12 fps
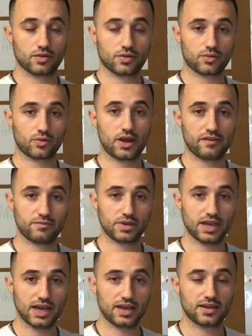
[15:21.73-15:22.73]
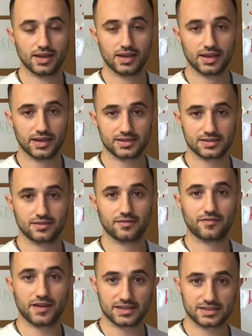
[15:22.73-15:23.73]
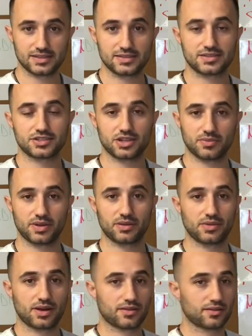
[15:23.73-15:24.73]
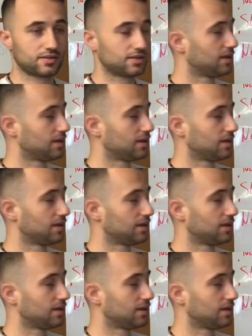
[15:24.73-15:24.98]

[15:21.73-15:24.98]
through FBA, is the fastest shipping method